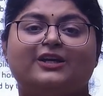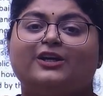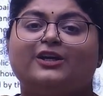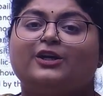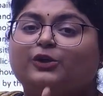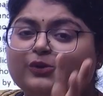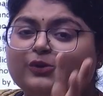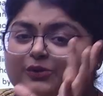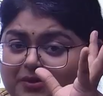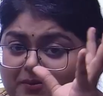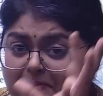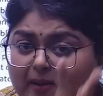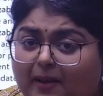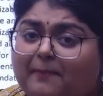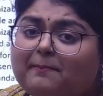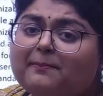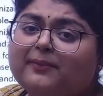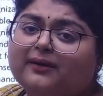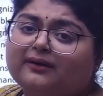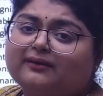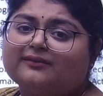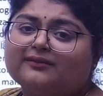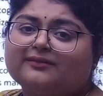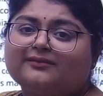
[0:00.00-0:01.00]
to
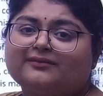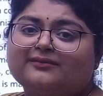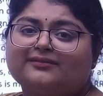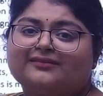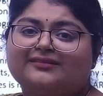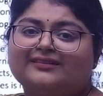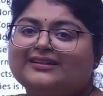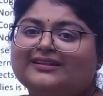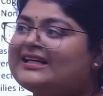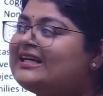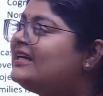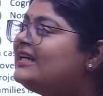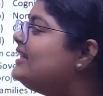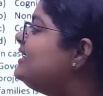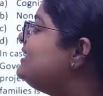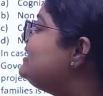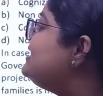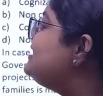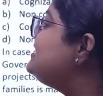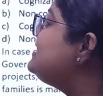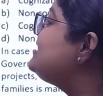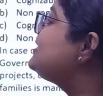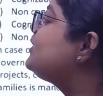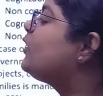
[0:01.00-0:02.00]
remember
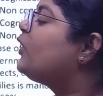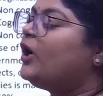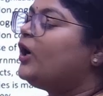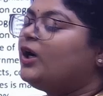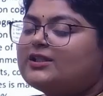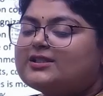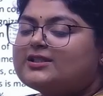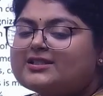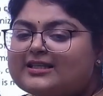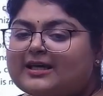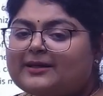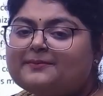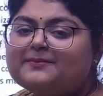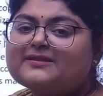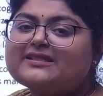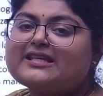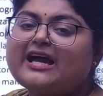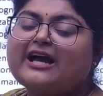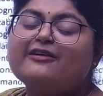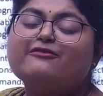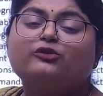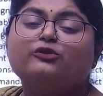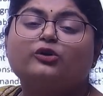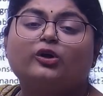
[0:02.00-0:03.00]
is concepts
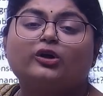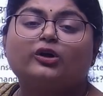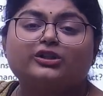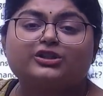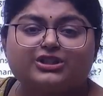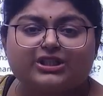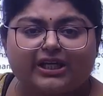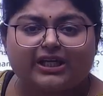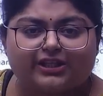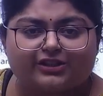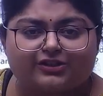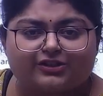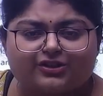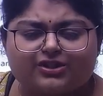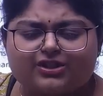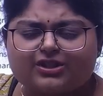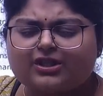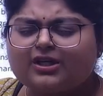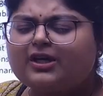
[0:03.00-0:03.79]
have not changed.